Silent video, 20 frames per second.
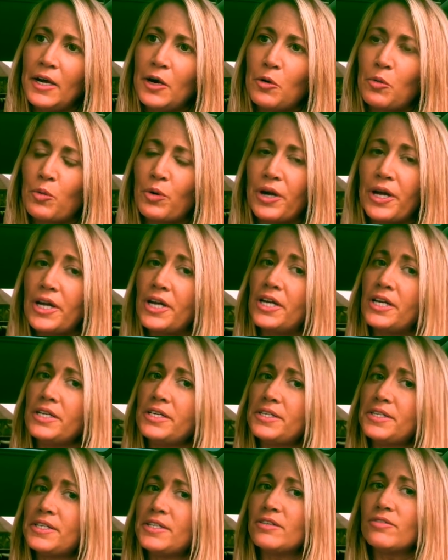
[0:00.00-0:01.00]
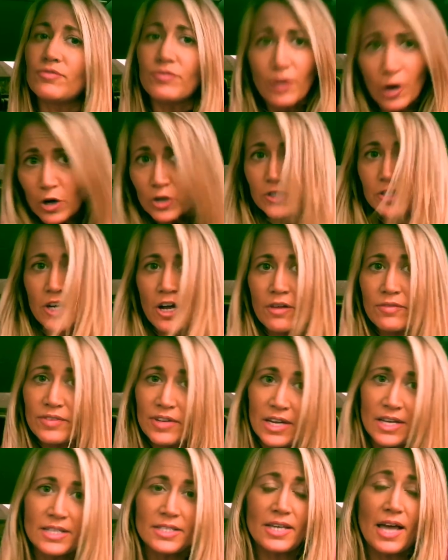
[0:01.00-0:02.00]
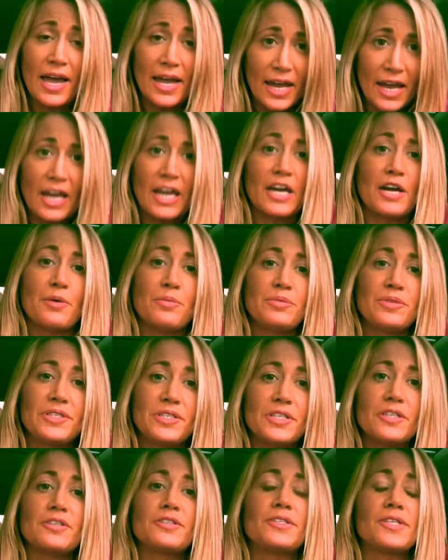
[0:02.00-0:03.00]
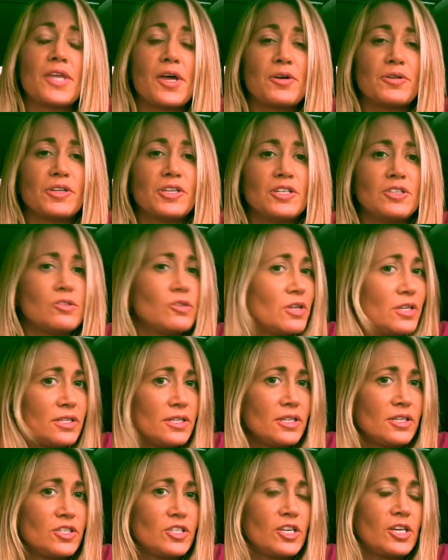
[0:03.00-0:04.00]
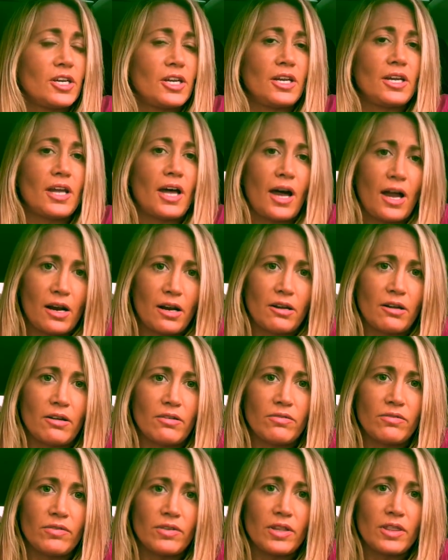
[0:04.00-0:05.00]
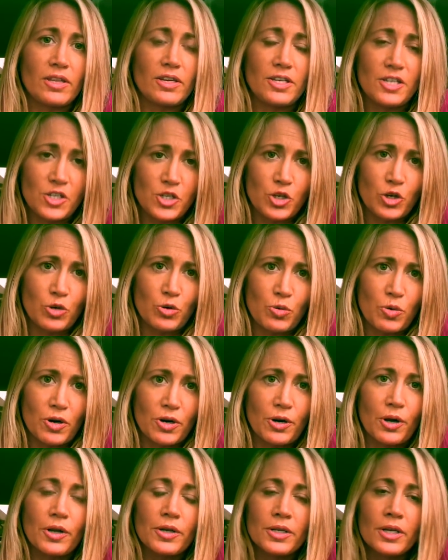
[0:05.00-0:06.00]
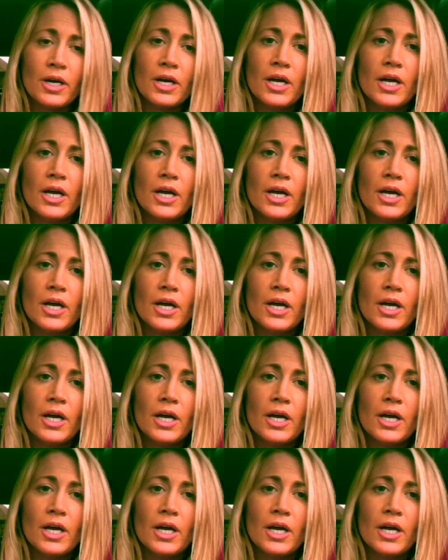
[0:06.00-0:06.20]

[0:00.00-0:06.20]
which, first off, yes, I am still slowly transitioning out of the digital world,